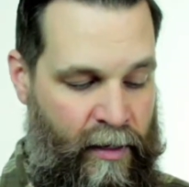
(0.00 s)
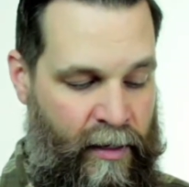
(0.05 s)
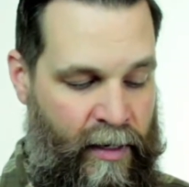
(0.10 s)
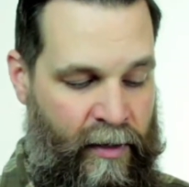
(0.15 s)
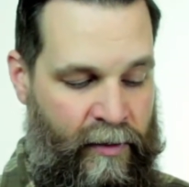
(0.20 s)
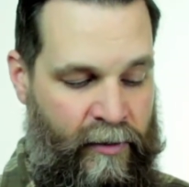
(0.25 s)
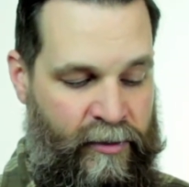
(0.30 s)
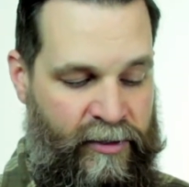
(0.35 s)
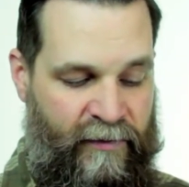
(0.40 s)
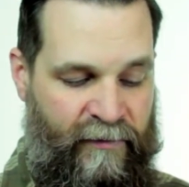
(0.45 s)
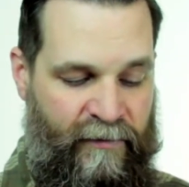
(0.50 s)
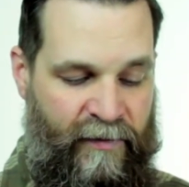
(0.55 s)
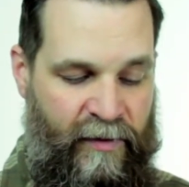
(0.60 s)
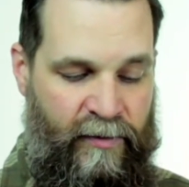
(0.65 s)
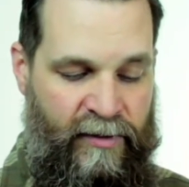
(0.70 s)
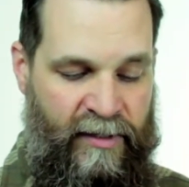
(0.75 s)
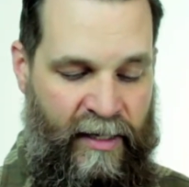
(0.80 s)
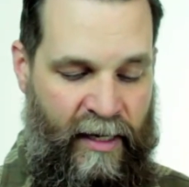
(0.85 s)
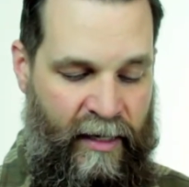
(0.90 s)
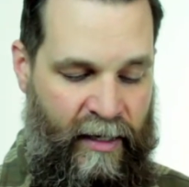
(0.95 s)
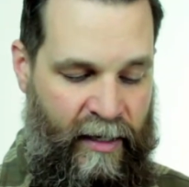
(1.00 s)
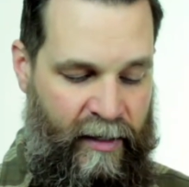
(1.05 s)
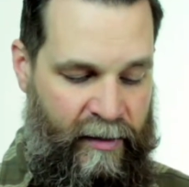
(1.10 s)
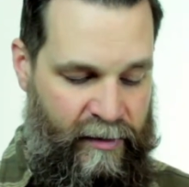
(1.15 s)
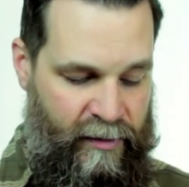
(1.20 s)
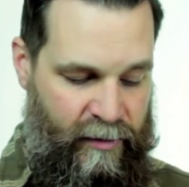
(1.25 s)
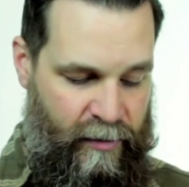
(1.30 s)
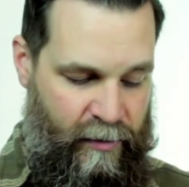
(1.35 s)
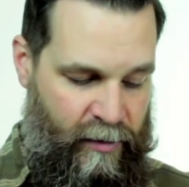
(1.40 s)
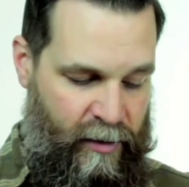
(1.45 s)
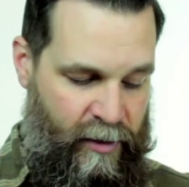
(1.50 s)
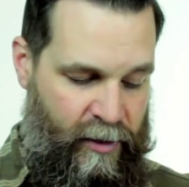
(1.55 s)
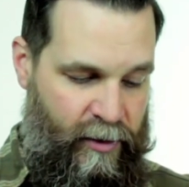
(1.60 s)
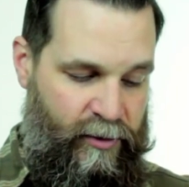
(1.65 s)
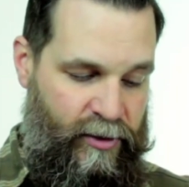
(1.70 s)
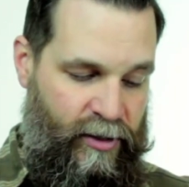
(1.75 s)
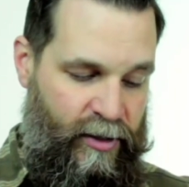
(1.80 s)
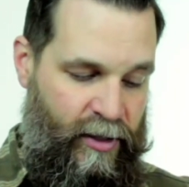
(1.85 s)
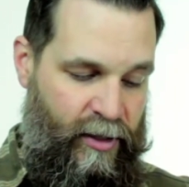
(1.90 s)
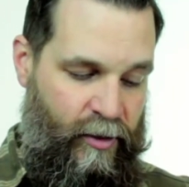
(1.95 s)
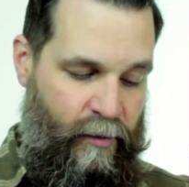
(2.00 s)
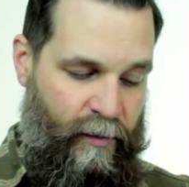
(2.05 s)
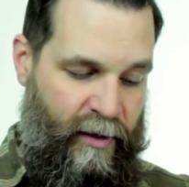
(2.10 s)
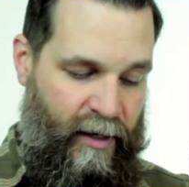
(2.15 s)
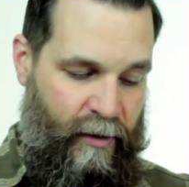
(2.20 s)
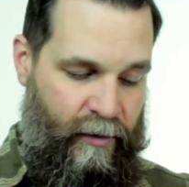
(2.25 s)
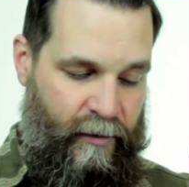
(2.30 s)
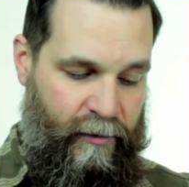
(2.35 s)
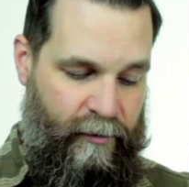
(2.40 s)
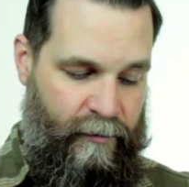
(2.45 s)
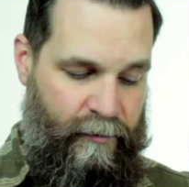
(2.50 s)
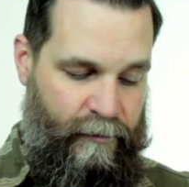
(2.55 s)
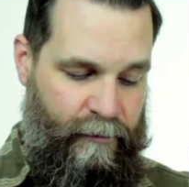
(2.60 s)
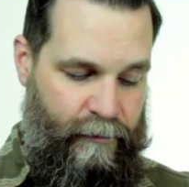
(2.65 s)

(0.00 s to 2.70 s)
Now there's a few settings that you should know about